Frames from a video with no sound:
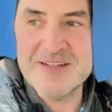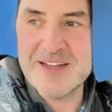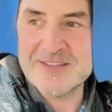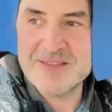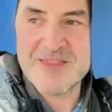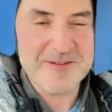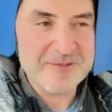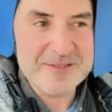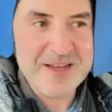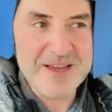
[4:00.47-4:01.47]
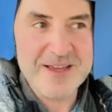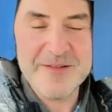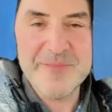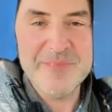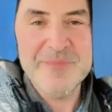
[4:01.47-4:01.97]
next Thursday.
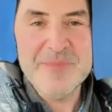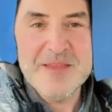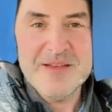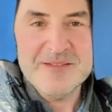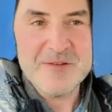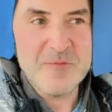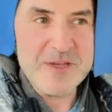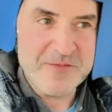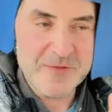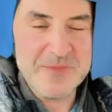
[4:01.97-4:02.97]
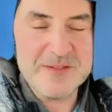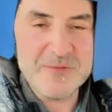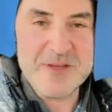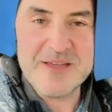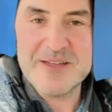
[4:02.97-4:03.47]
It's a week from this
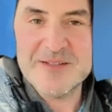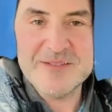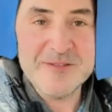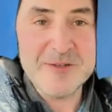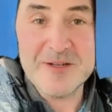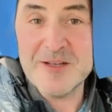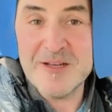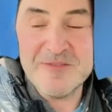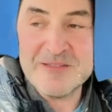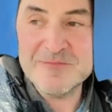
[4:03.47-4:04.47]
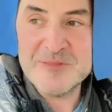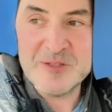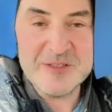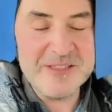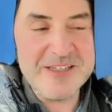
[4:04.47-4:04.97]
week. You're going to love it.
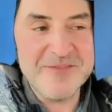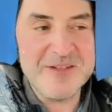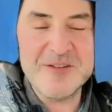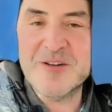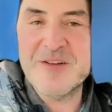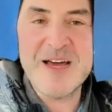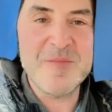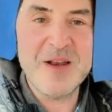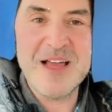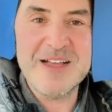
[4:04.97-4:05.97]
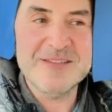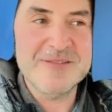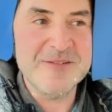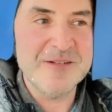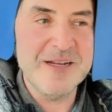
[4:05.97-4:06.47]
You'll leave and you'll have had a blast.
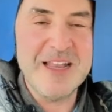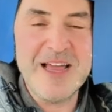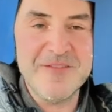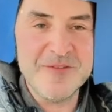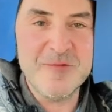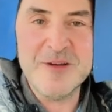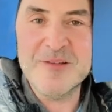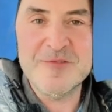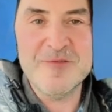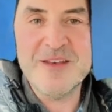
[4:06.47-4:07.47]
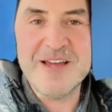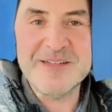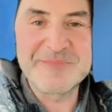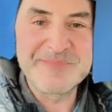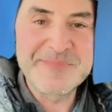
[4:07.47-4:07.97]
You're going to laugh your way through the
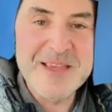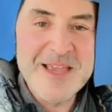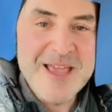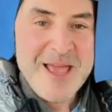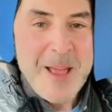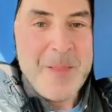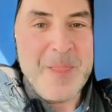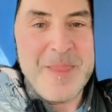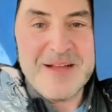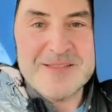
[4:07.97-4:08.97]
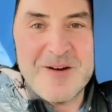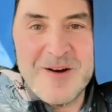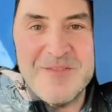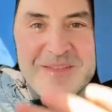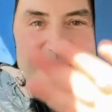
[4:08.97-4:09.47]
night. That's
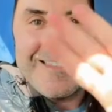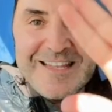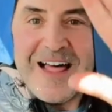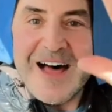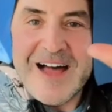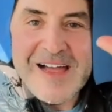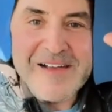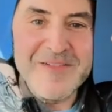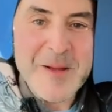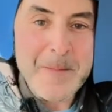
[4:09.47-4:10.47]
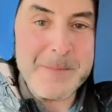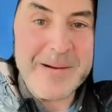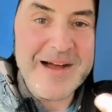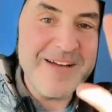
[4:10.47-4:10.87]
all for this live. Bye,